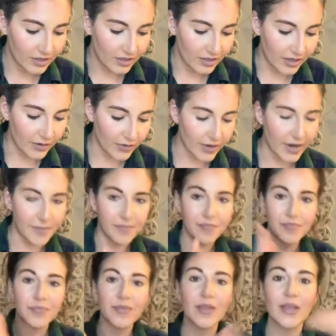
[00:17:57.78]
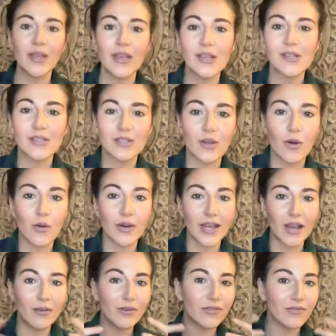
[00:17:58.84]
Okay, so
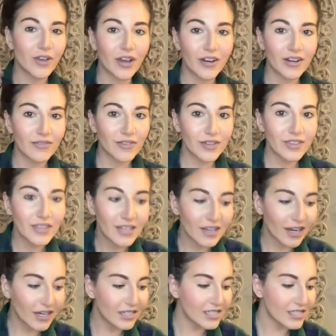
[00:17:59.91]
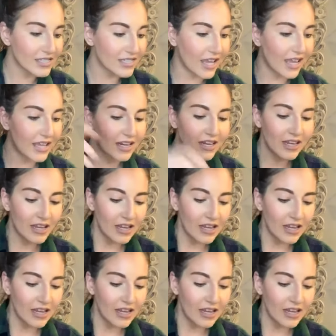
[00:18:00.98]
now we've got everything kind of set.